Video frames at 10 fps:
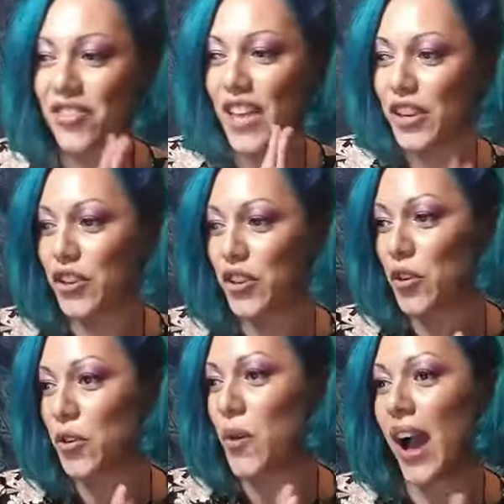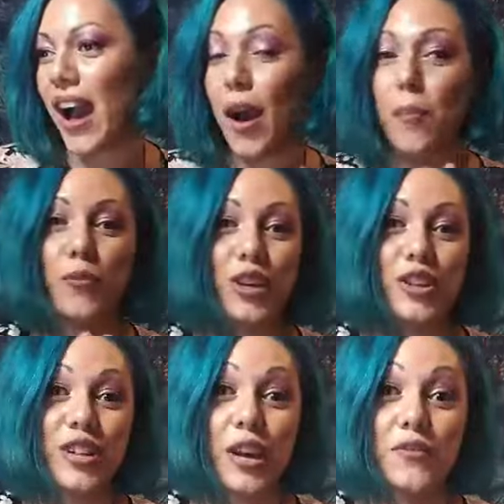Thank you, Ricky
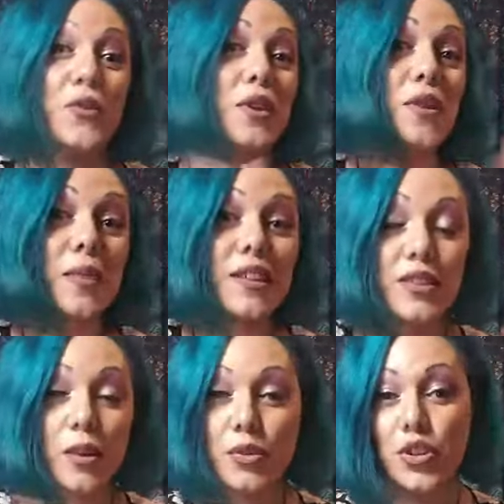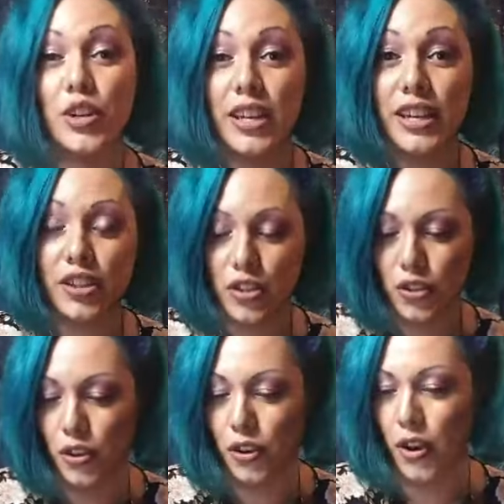Jane, for giving me this opportunity
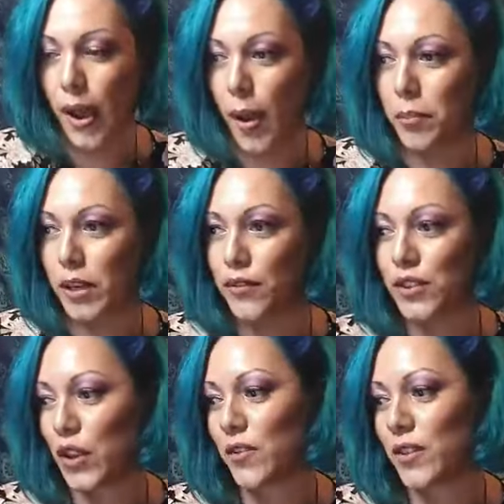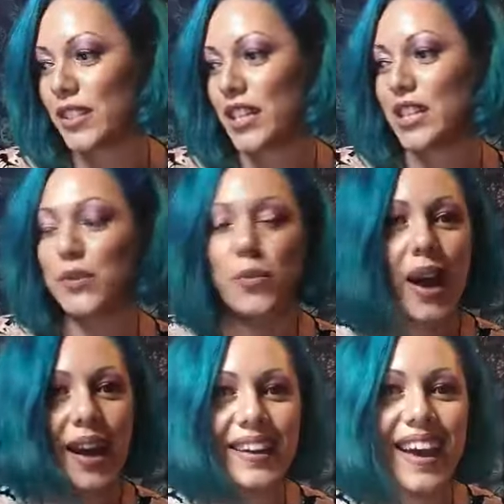to be of service in this
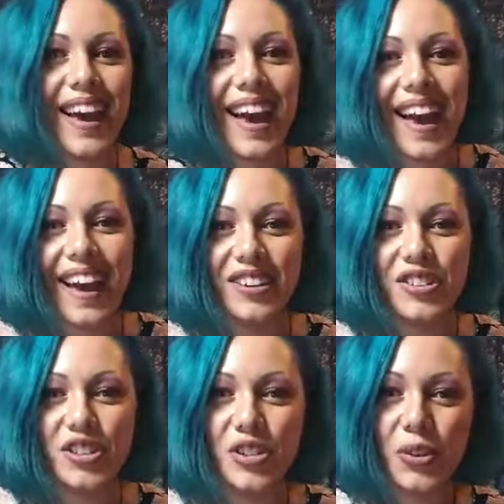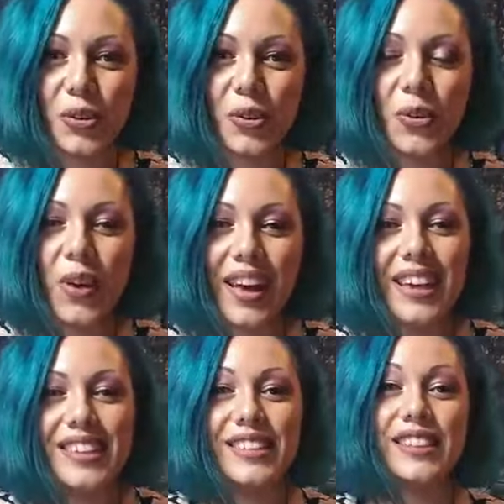way and to
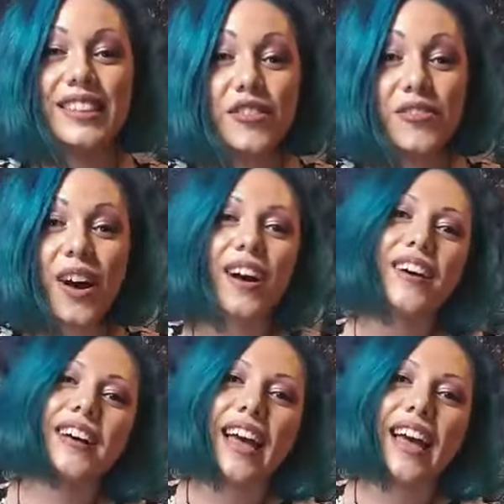deliver